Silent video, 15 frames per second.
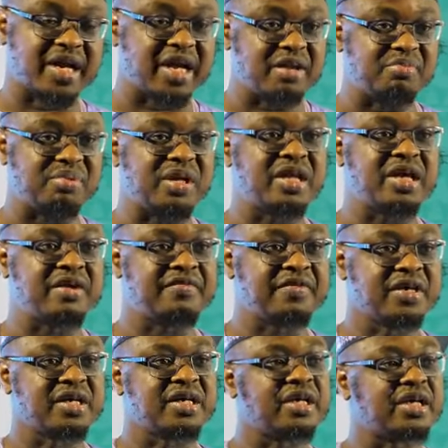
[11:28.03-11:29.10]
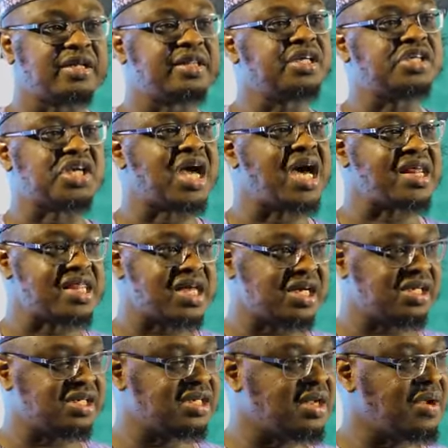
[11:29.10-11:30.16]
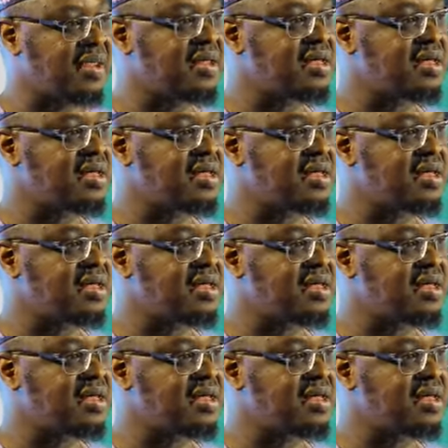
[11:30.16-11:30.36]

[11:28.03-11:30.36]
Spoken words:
And I believe in this gathering,